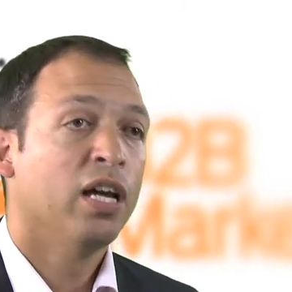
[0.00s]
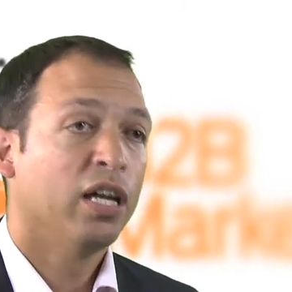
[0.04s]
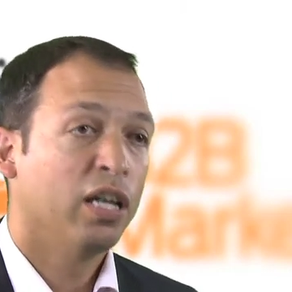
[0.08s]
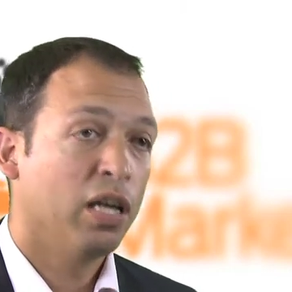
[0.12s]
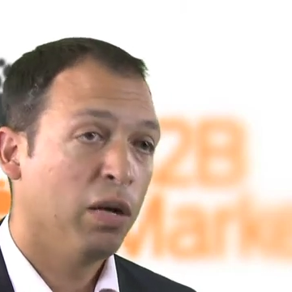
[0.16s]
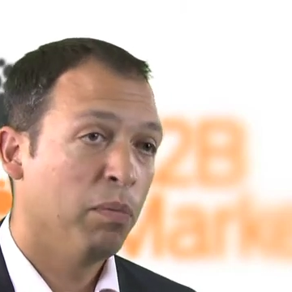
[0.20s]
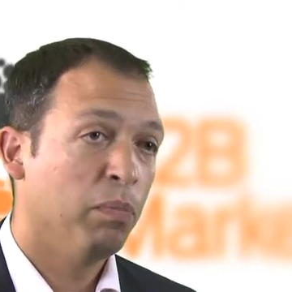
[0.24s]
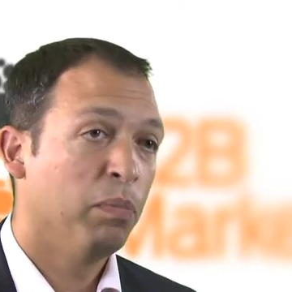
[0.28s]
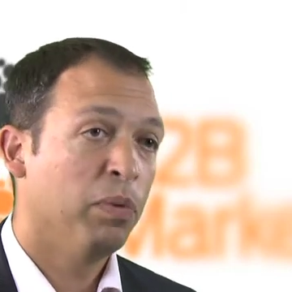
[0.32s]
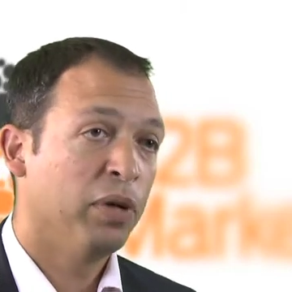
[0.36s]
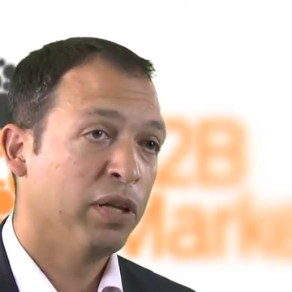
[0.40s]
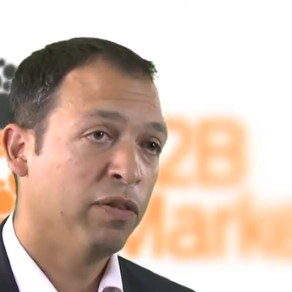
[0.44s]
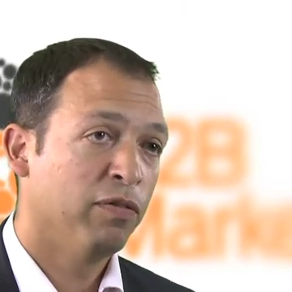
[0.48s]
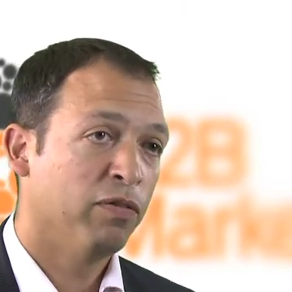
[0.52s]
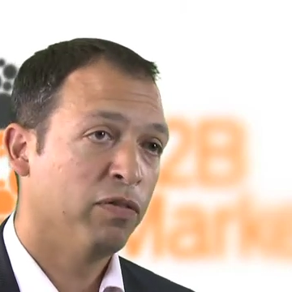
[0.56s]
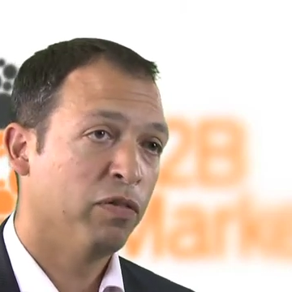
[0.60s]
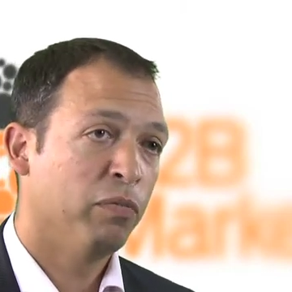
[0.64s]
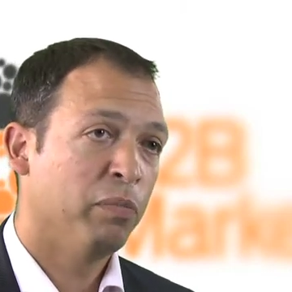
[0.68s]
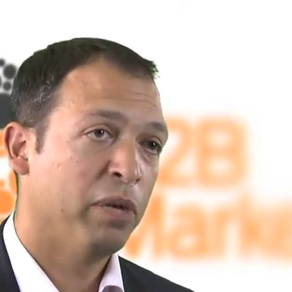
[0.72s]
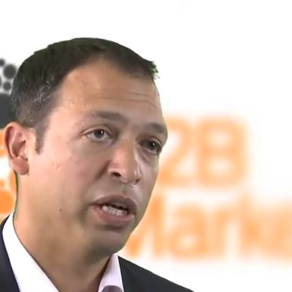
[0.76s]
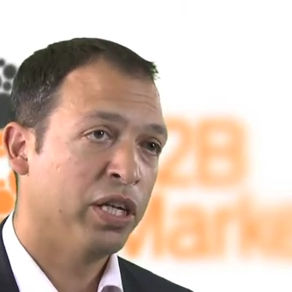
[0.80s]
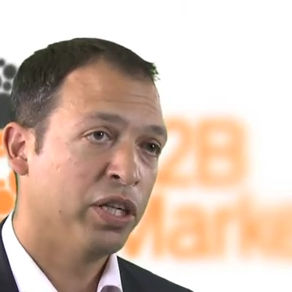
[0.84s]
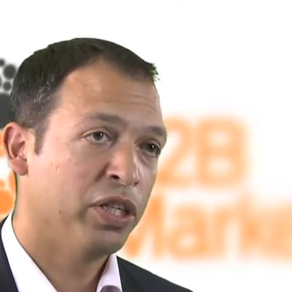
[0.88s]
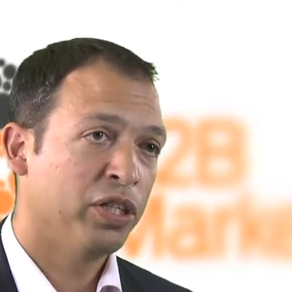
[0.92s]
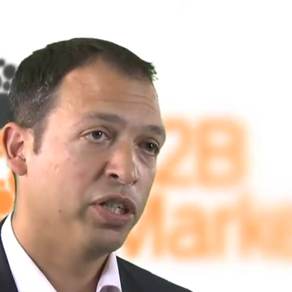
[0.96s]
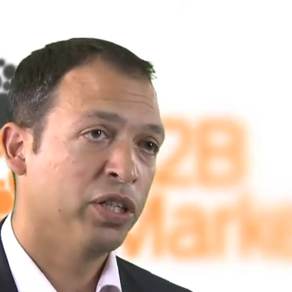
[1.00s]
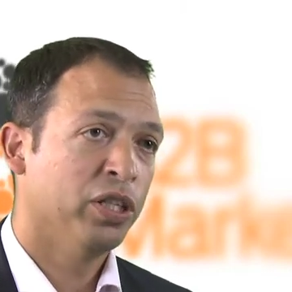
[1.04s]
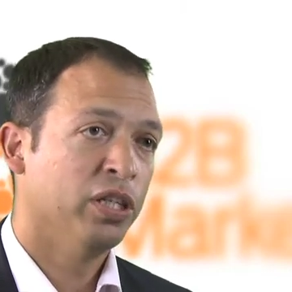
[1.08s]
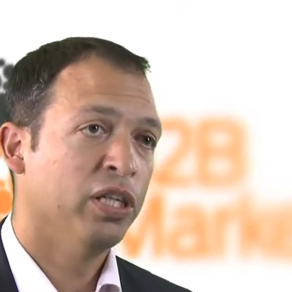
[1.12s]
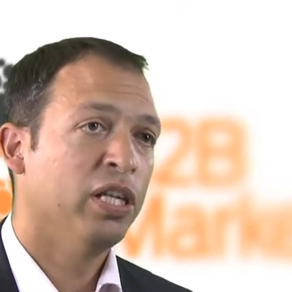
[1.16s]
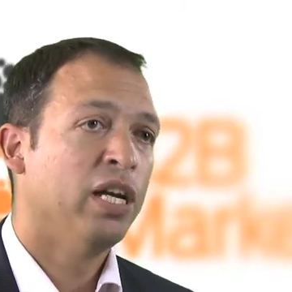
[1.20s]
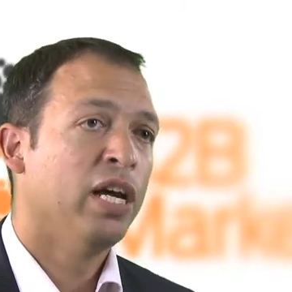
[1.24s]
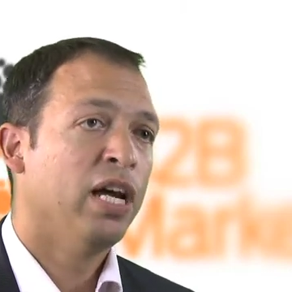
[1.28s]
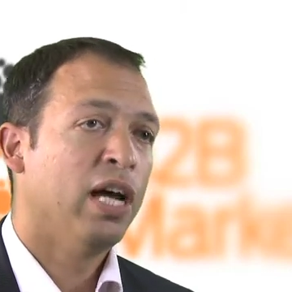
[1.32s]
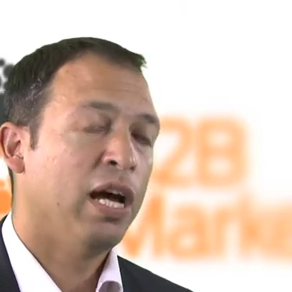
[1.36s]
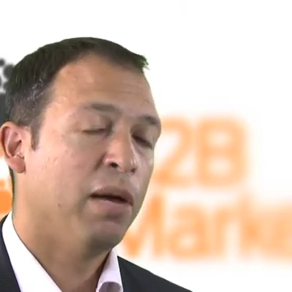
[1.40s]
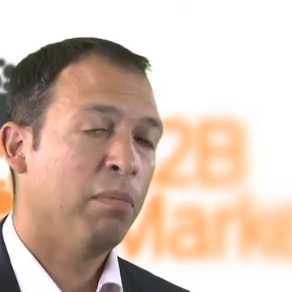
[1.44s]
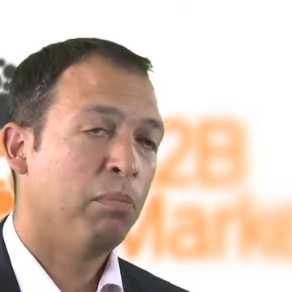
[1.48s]
company information
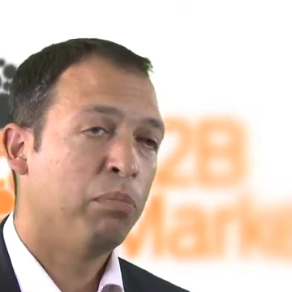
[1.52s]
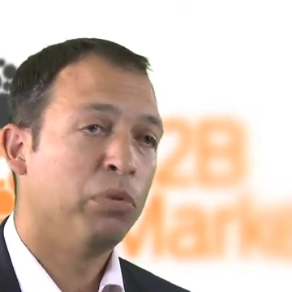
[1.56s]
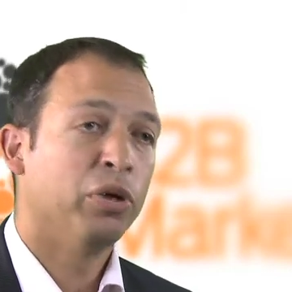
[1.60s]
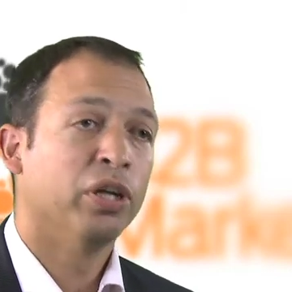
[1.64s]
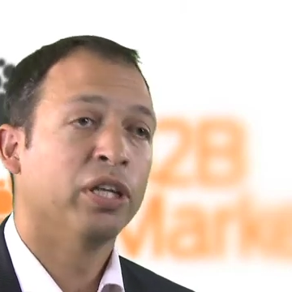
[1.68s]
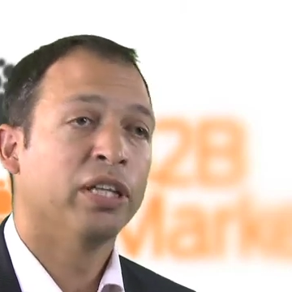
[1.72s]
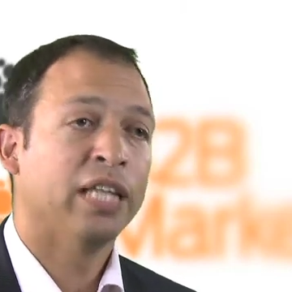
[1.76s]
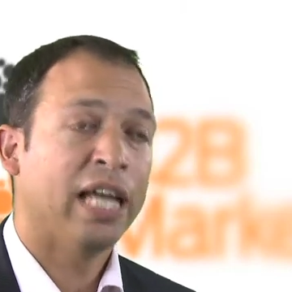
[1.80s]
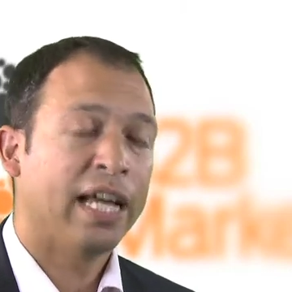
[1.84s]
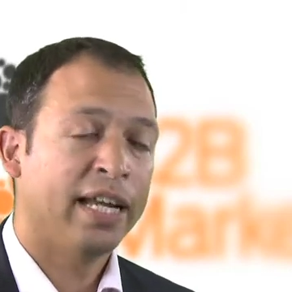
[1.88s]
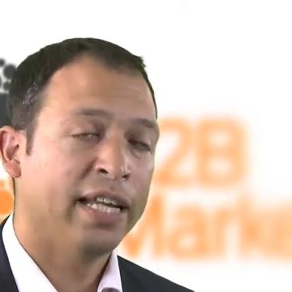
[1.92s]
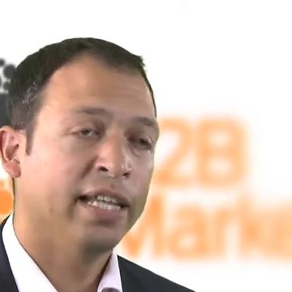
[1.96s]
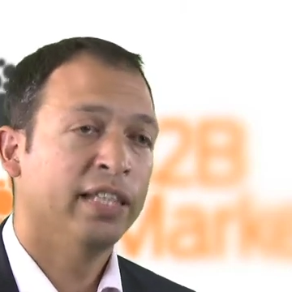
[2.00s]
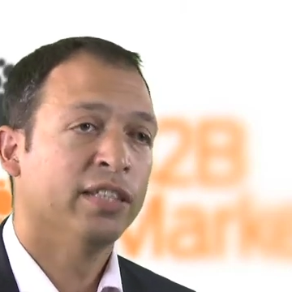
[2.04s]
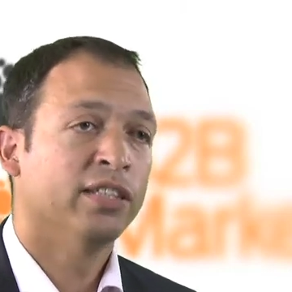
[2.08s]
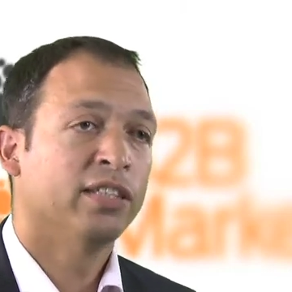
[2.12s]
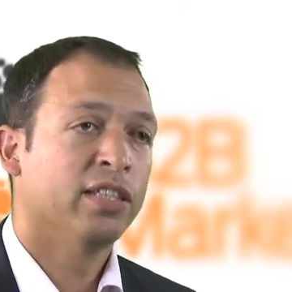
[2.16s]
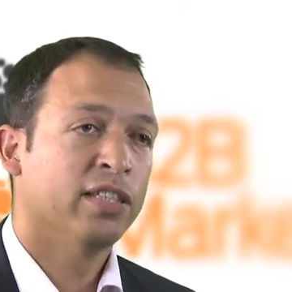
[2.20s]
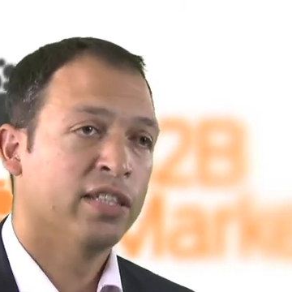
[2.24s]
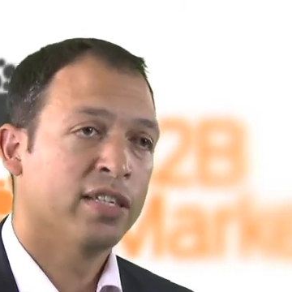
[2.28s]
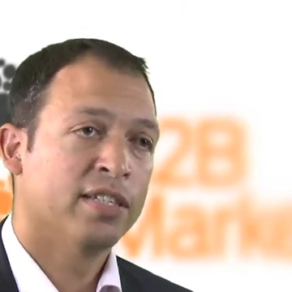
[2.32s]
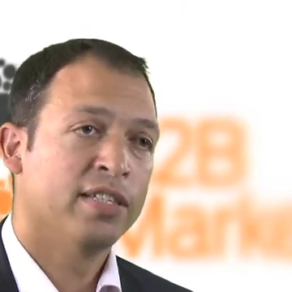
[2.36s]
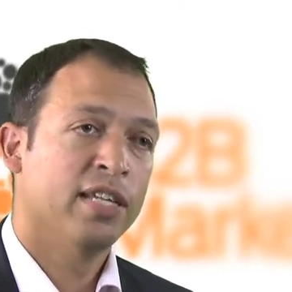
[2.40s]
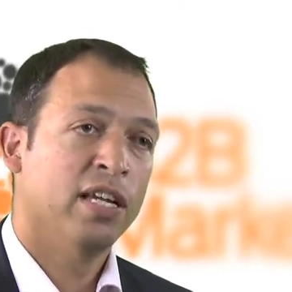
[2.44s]
and bring that into the